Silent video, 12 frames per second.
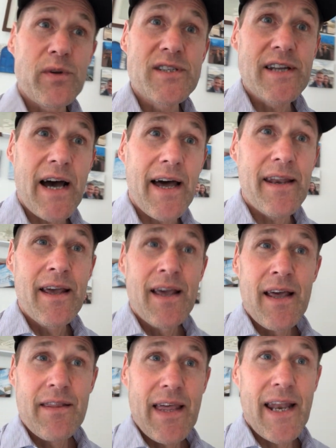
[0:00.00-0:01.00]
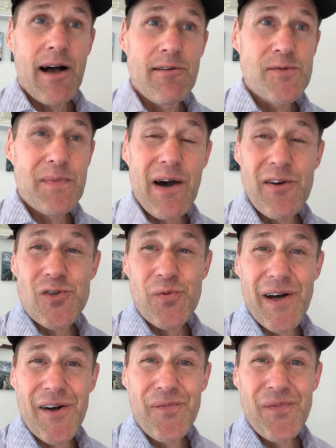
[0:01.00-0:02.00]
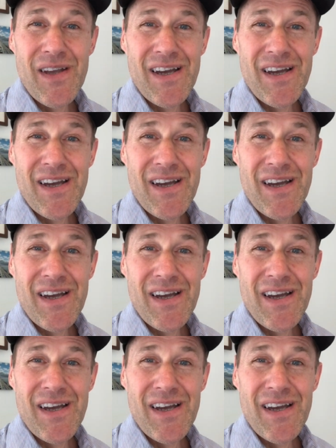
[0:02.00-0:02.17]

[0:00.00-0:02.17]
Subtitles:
what's not, that helps me out as well.